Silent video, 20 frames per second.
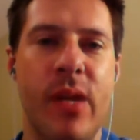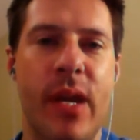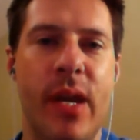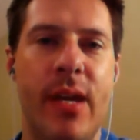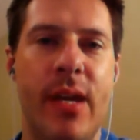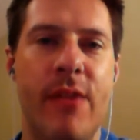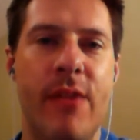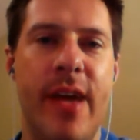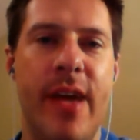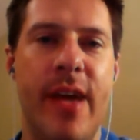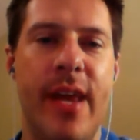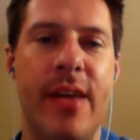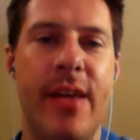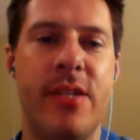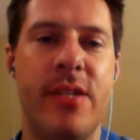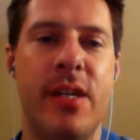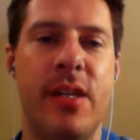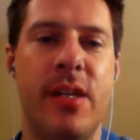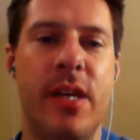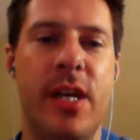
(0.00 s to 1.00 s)
in a
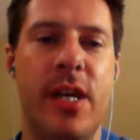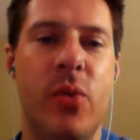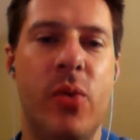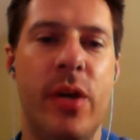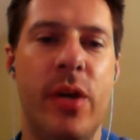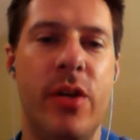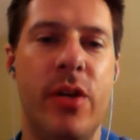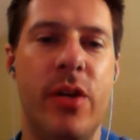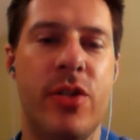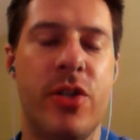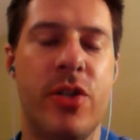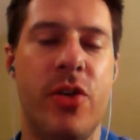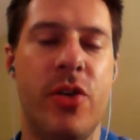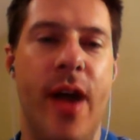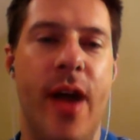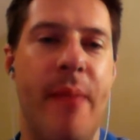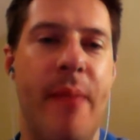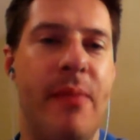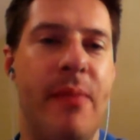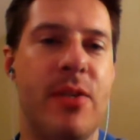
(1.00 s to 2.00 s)
fantasy league where you just
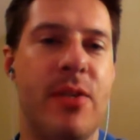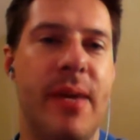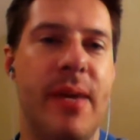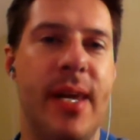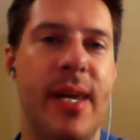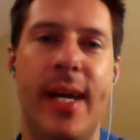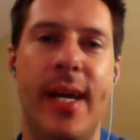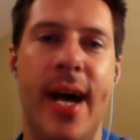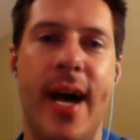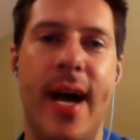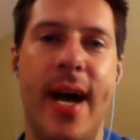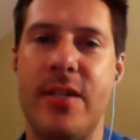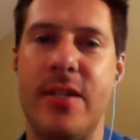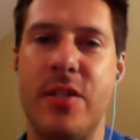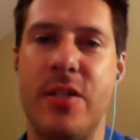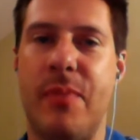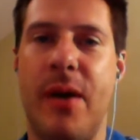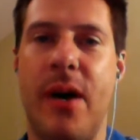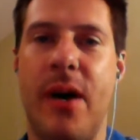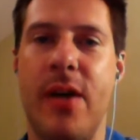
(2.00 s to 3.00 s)
grab as many guys
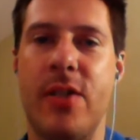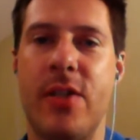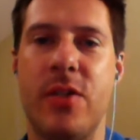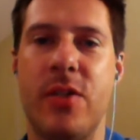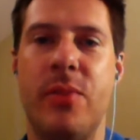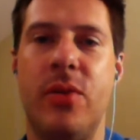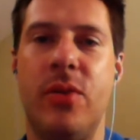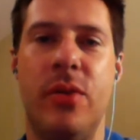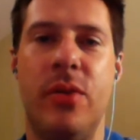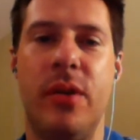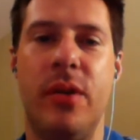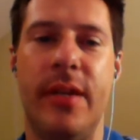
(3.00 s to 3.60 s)
as possible,